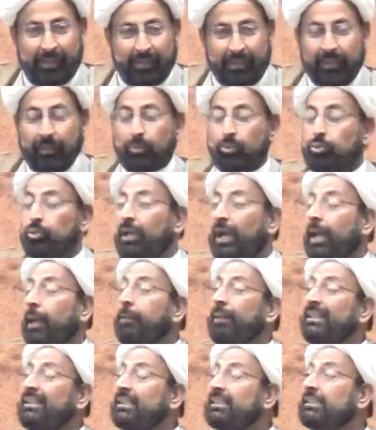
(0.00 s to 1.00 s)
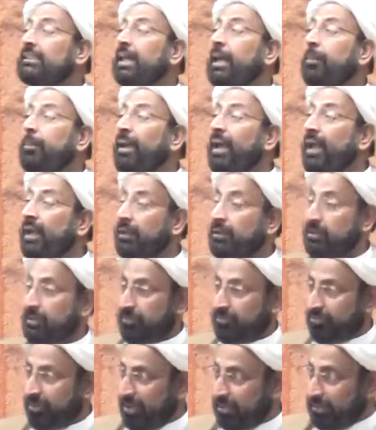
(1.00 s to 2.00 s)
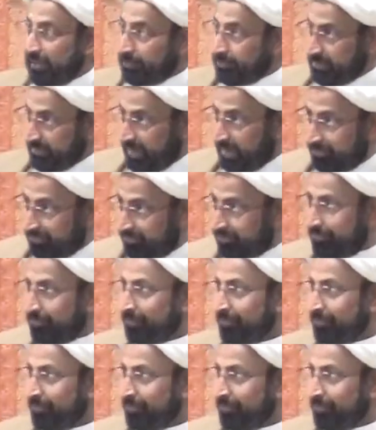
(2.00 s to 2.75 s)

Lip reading: due to the images they made for themselves,